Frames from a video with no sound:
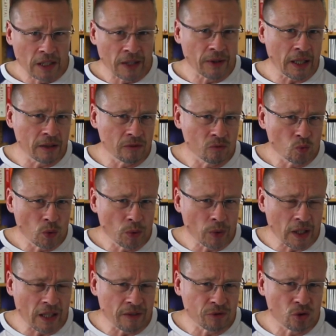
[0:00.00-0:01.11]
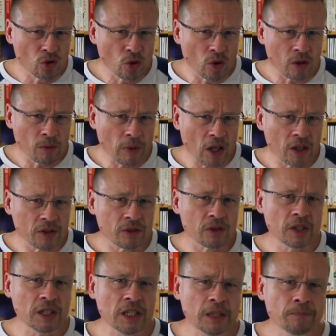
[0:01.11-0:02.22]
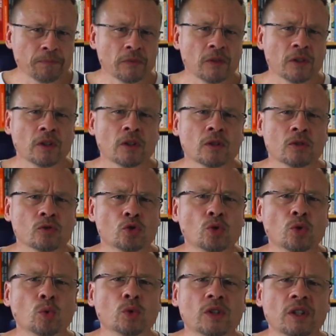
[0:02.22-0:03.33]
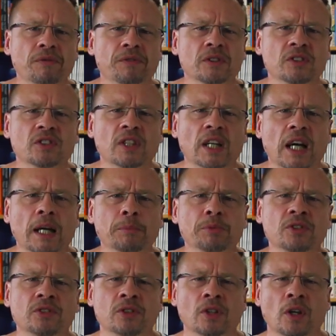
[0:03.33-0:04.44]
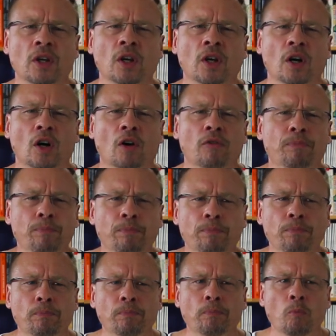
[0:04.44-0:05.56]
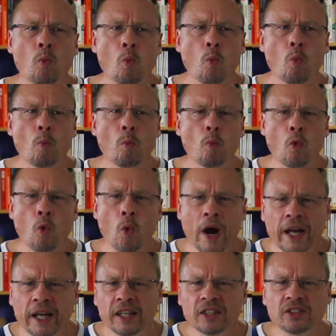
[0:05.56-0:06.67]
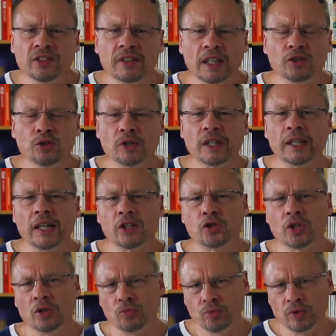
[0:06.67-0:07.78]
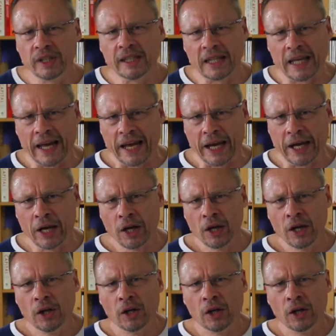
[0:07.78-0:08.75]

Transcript: And then we will have to talk about the two different types of ways that you can actually relay